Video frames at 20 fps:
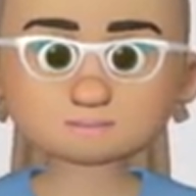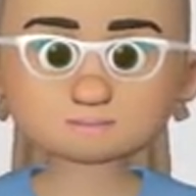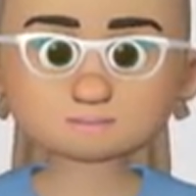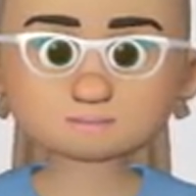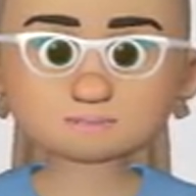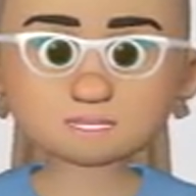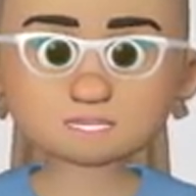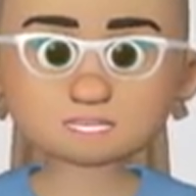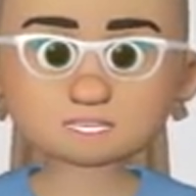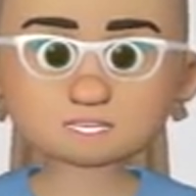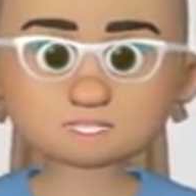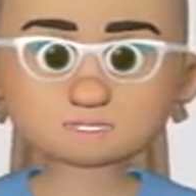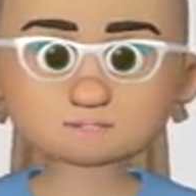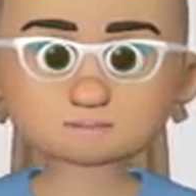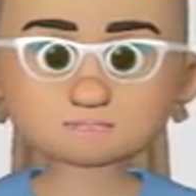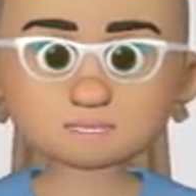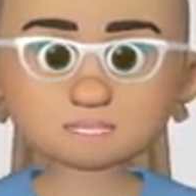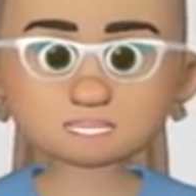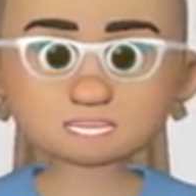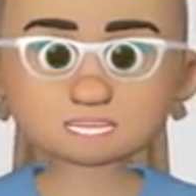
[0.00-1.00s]
here
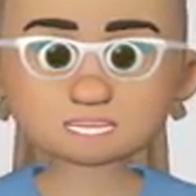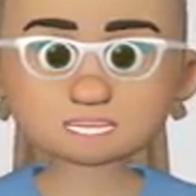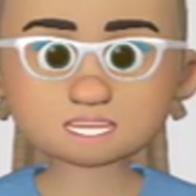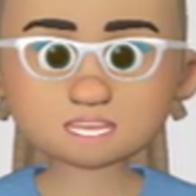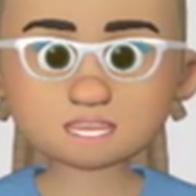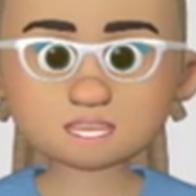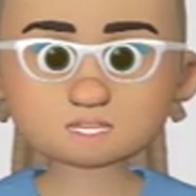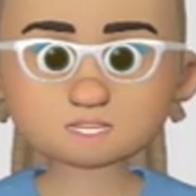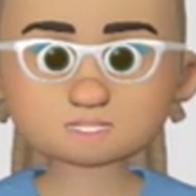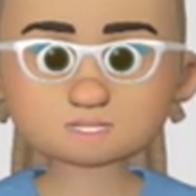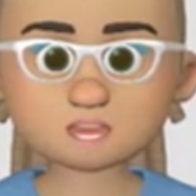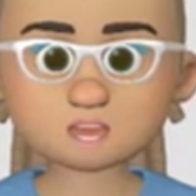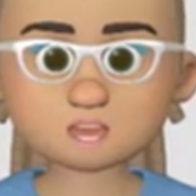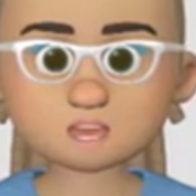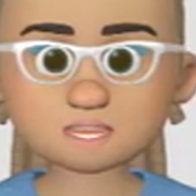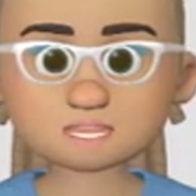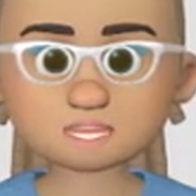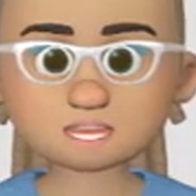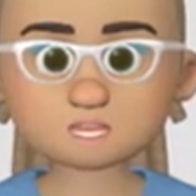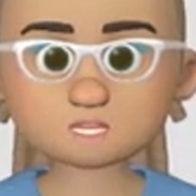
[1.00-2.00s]
and here at
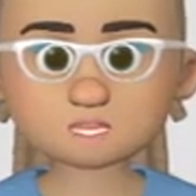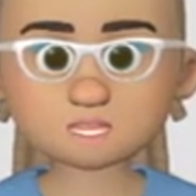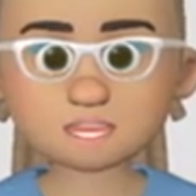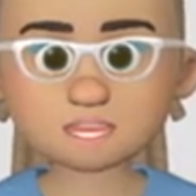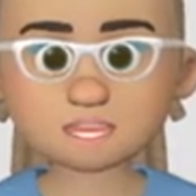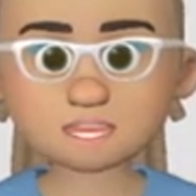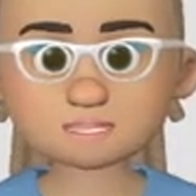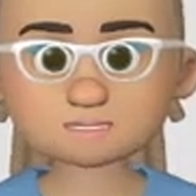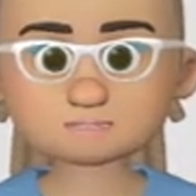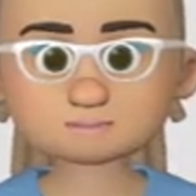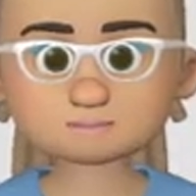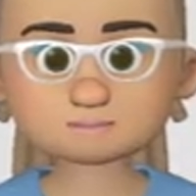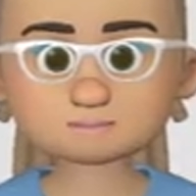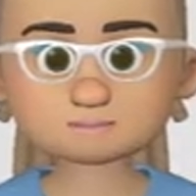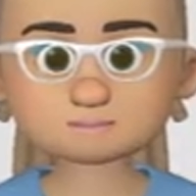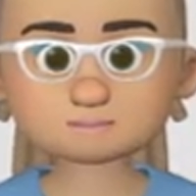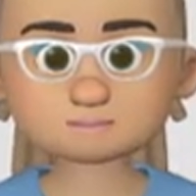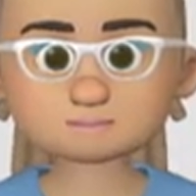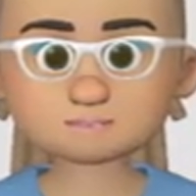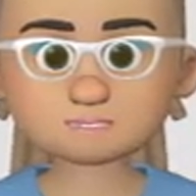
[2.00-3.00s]
the anomeric
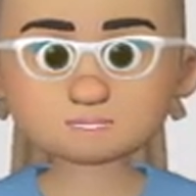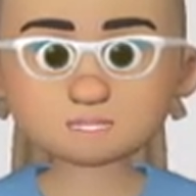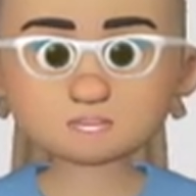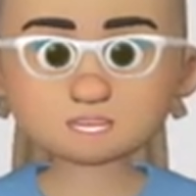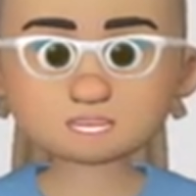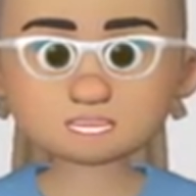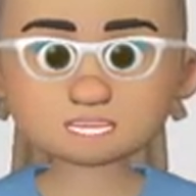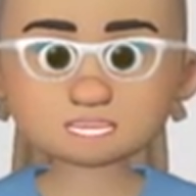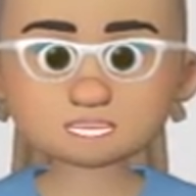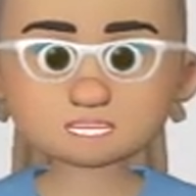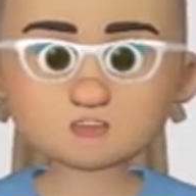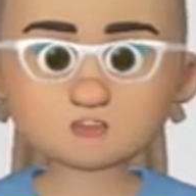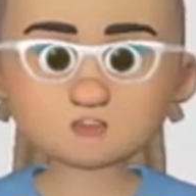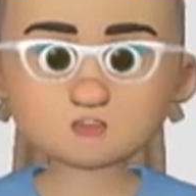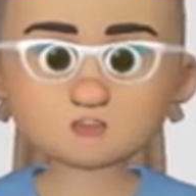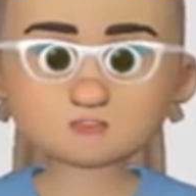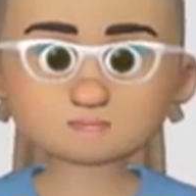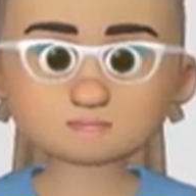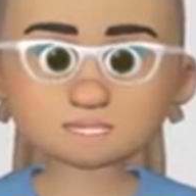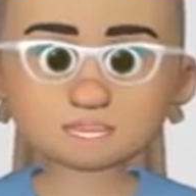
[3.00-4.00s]
is where
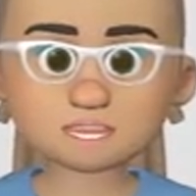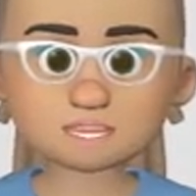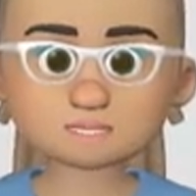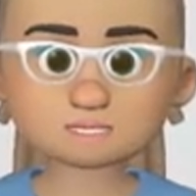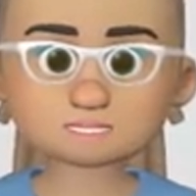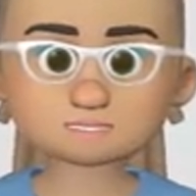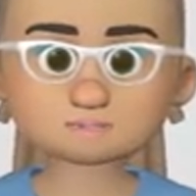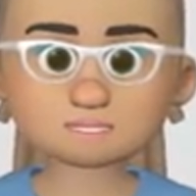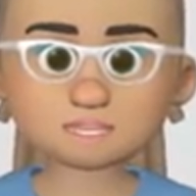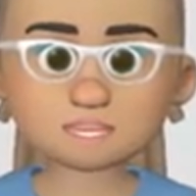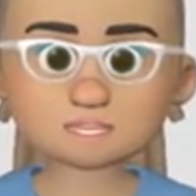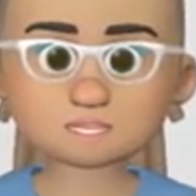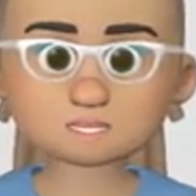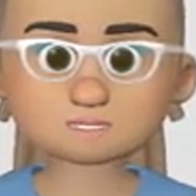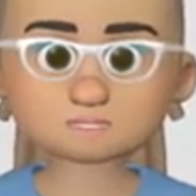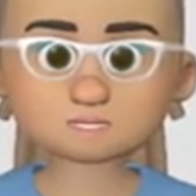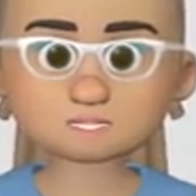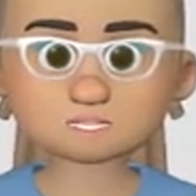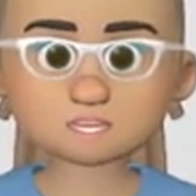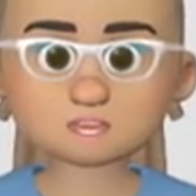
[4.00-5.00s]
we place the
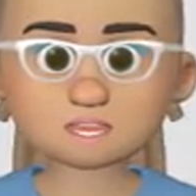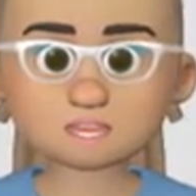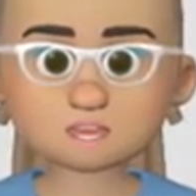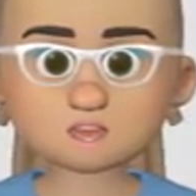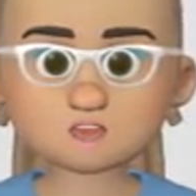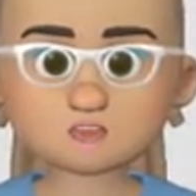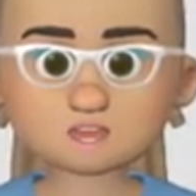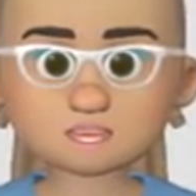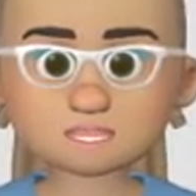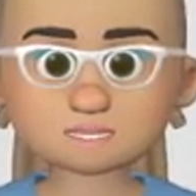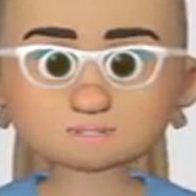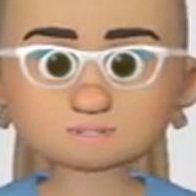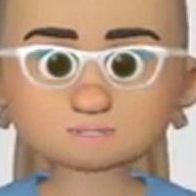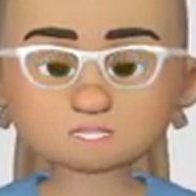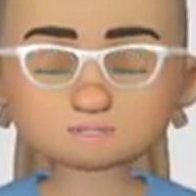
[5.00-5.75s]
H and the OH.